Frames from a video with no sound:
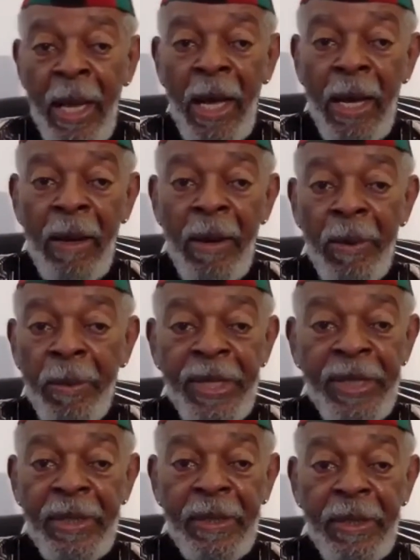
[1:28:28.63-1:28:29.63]
So
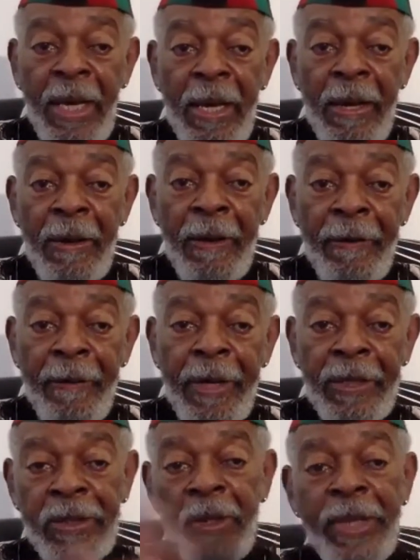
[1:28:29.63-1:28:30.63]

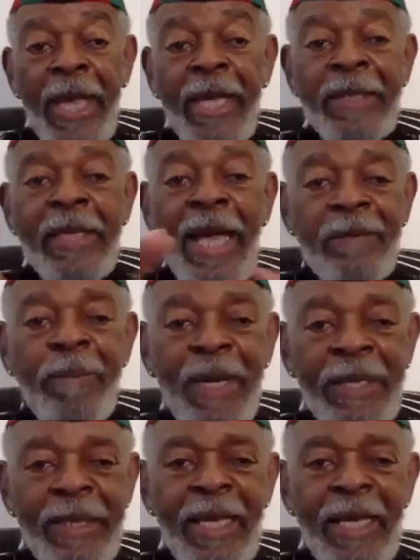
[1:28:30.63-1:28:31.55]
that's an aspect.